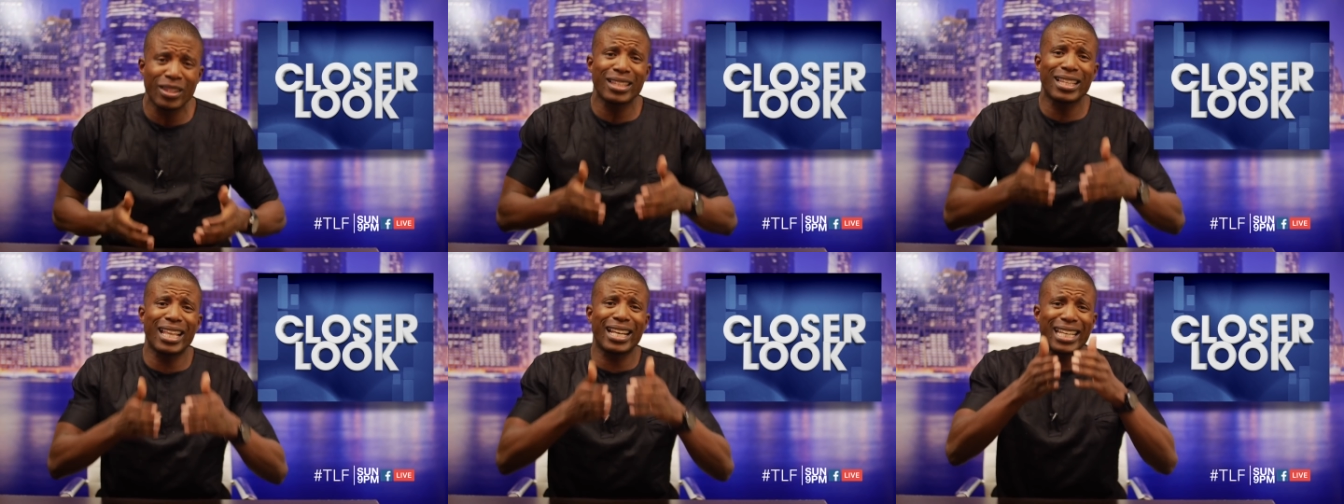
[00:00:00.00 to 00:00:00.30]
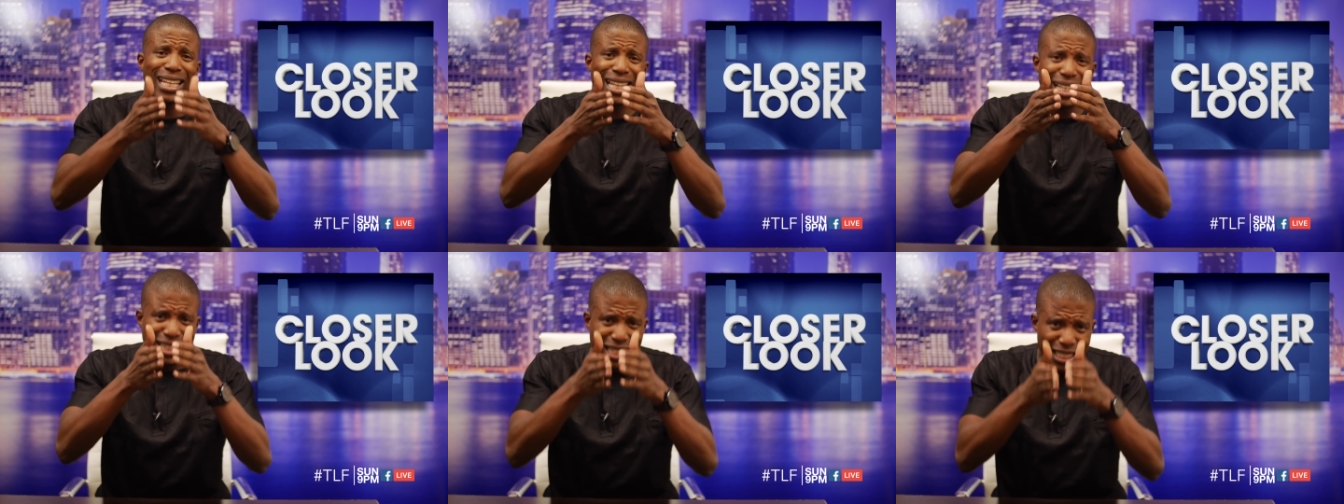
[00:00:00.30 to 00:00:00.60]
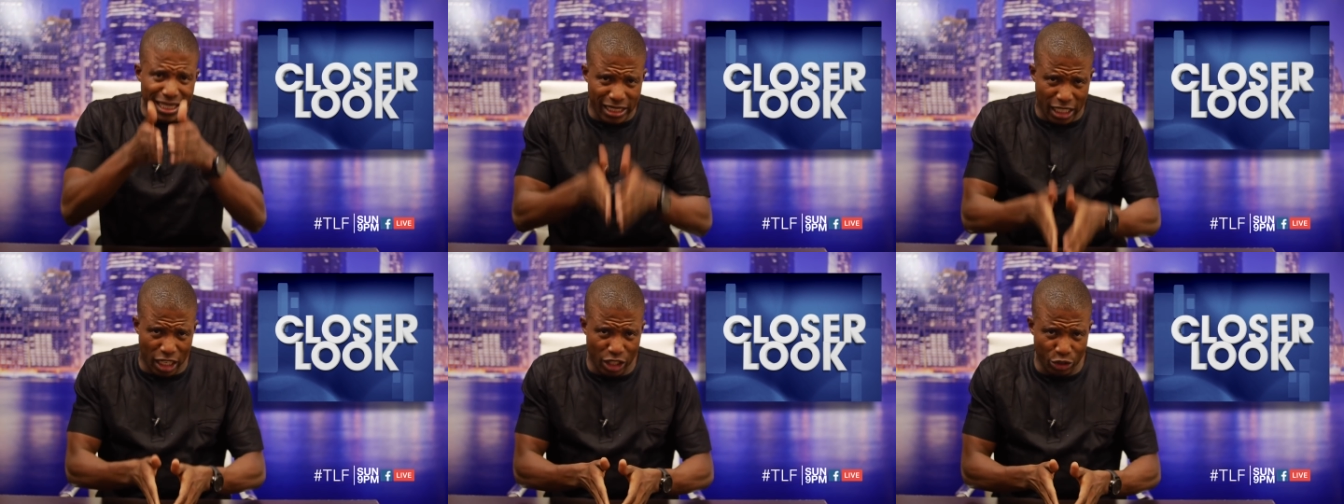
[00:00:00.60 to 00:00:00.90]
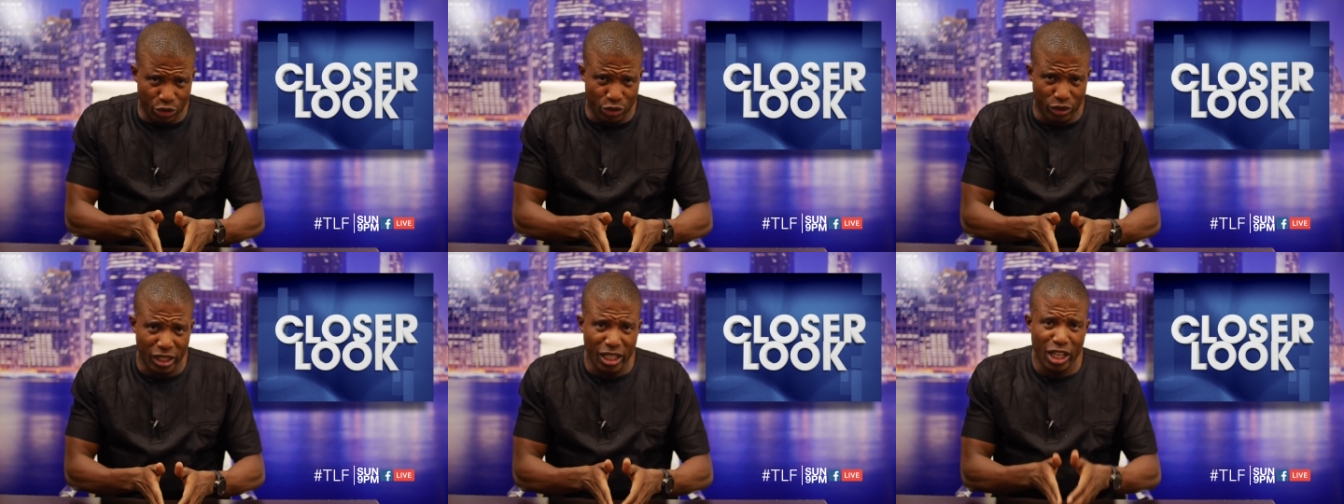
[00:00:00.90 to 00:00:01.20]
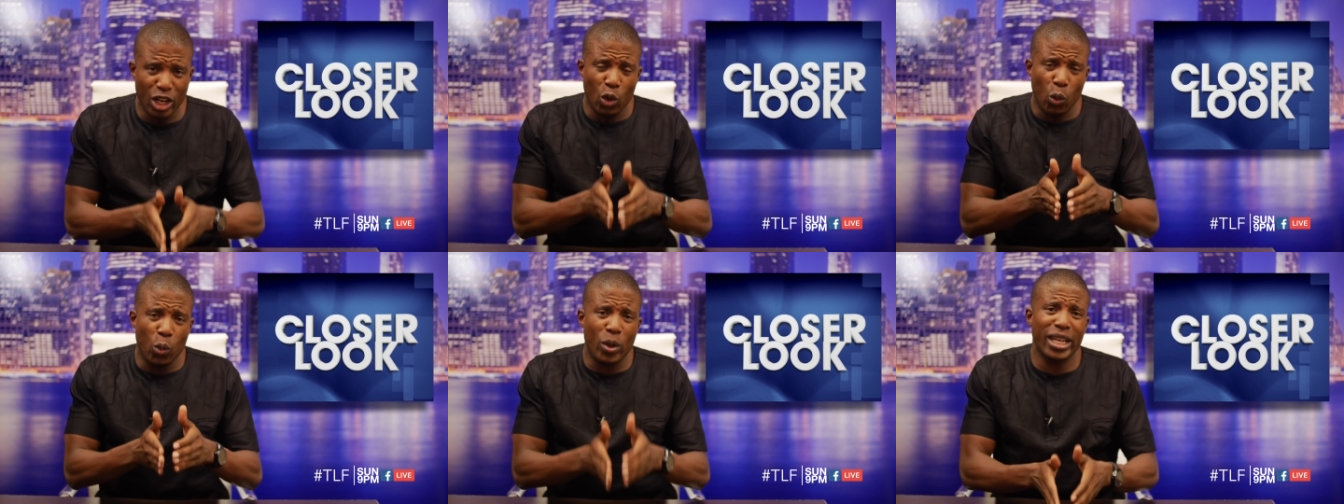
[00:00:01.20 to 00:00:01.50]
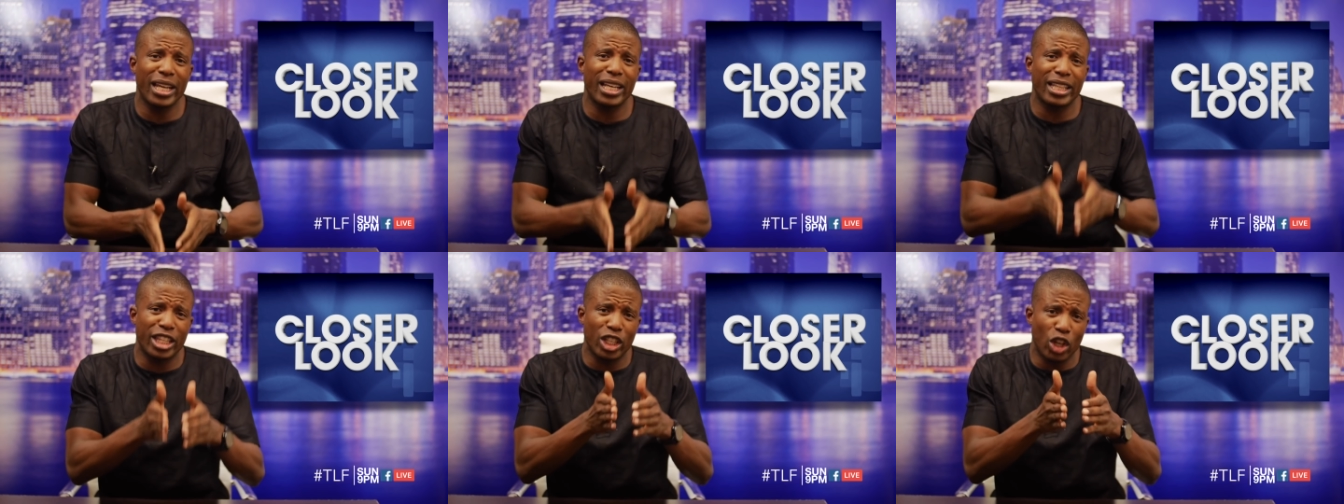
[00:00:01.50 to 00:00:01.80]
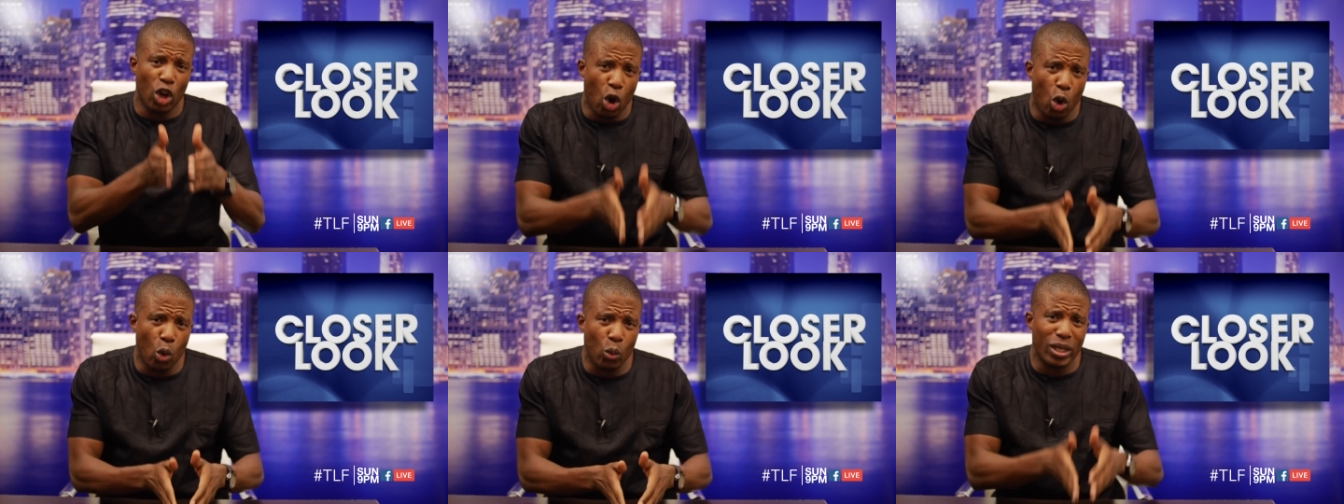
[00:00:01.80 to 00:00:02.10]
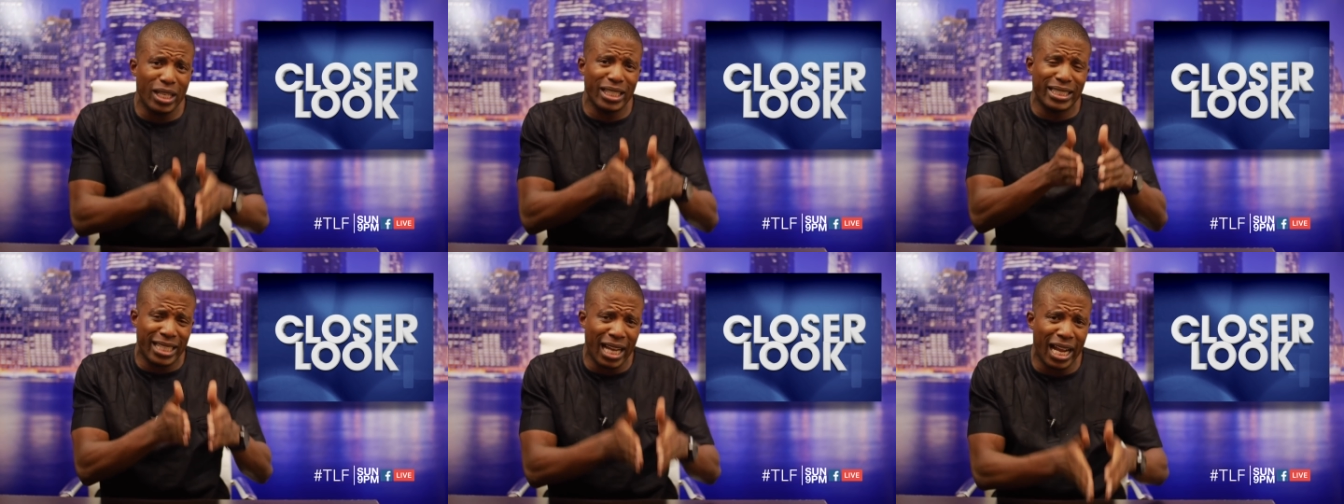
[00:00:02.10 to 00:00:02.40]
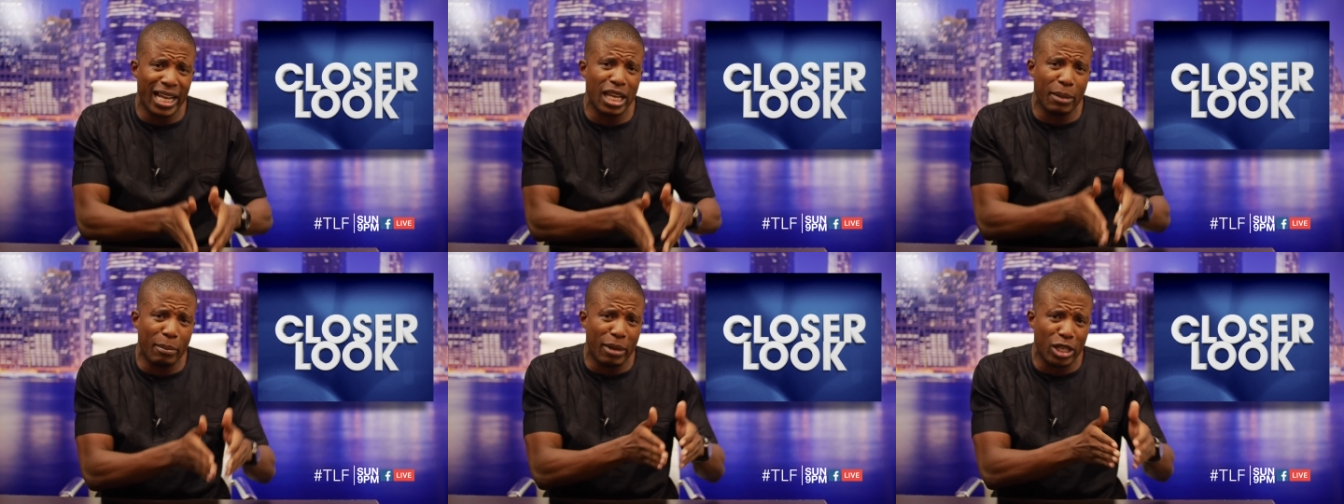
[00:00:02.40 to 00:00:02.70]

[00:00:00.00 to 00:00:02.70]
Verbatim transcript: that in this country, we are the only tire